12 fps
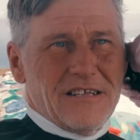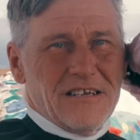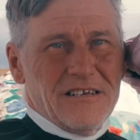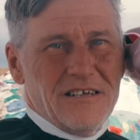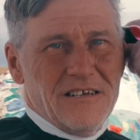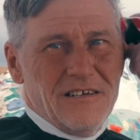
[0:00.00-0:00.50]

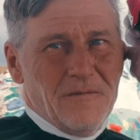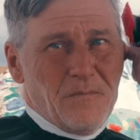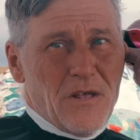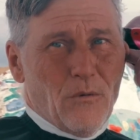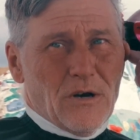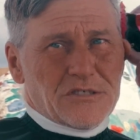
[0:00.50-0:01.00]
And
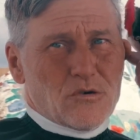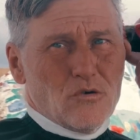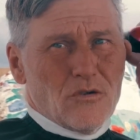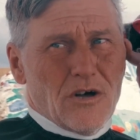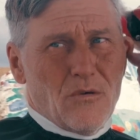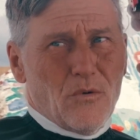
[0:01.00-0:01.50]
it was
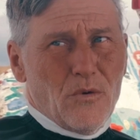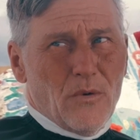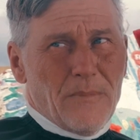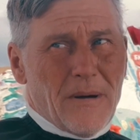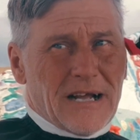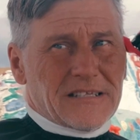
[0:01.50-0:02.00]
cool, though, when we
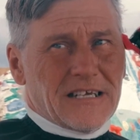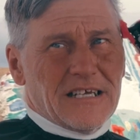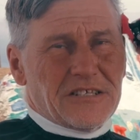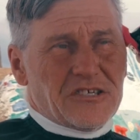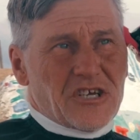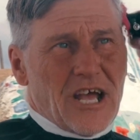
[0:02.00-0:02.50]
went back to get
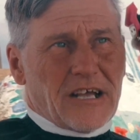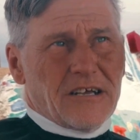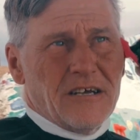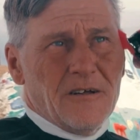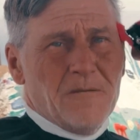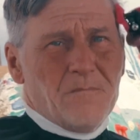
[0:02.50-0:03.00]
the check
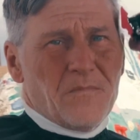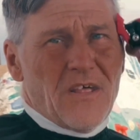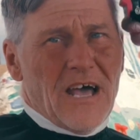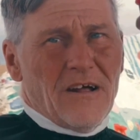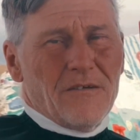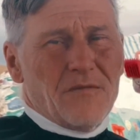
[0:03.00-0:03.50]

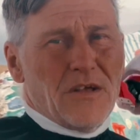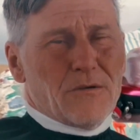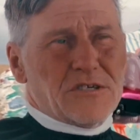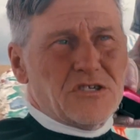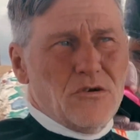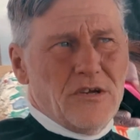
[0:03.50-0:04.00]
that they were
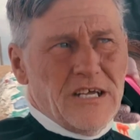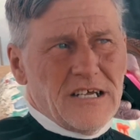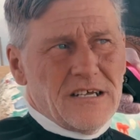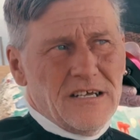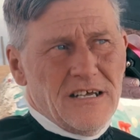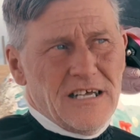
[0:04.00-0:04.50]

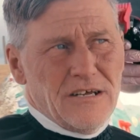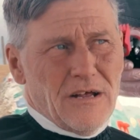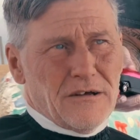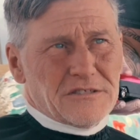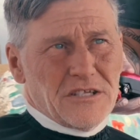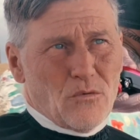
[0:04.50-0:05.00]
shooting, and
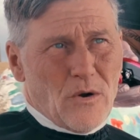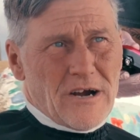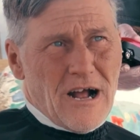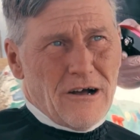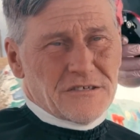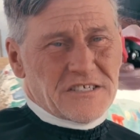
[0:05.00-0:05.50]
I was in the
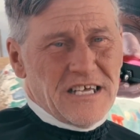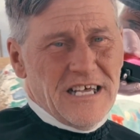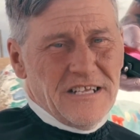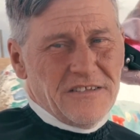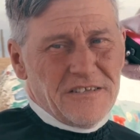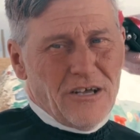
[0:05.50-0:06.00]
warehouse,
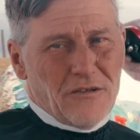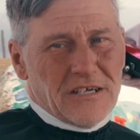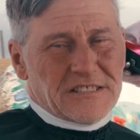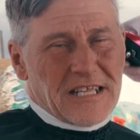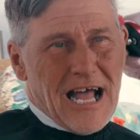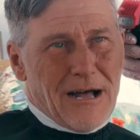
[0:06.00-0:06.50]
and, they
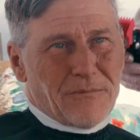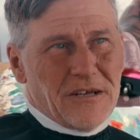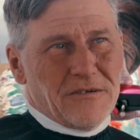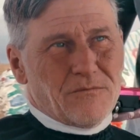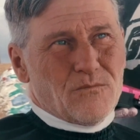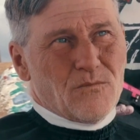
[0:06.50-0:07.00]
stopped,
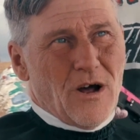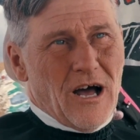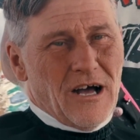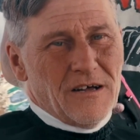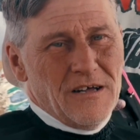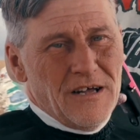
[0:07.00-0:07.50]
and
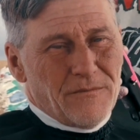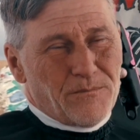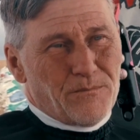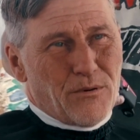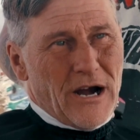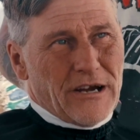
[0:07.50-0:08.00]

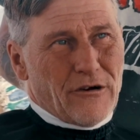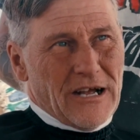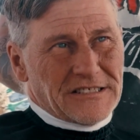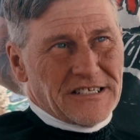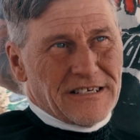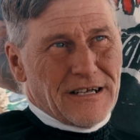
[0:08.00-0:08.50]
Bryan
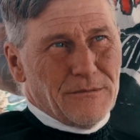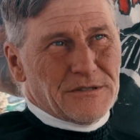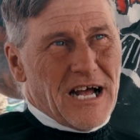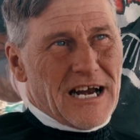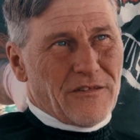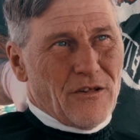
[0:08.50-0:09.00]
Cranston comes
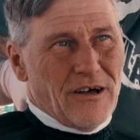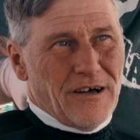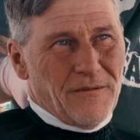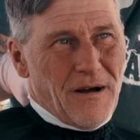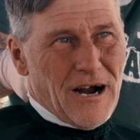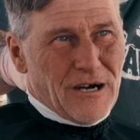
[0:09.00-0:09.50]
out of
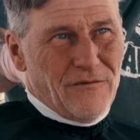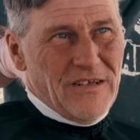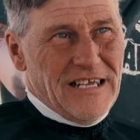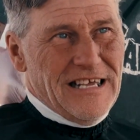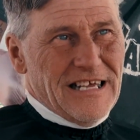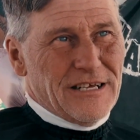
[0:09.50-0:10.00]
the
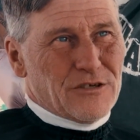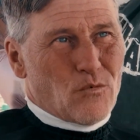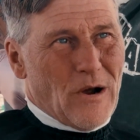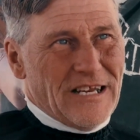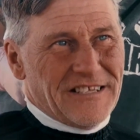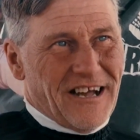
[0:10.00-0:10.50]
RV in his
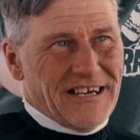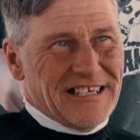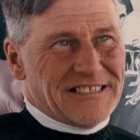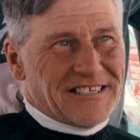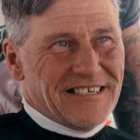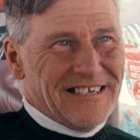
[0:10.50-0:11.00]
whitey
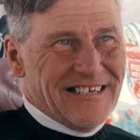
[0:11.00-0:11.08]
tighties.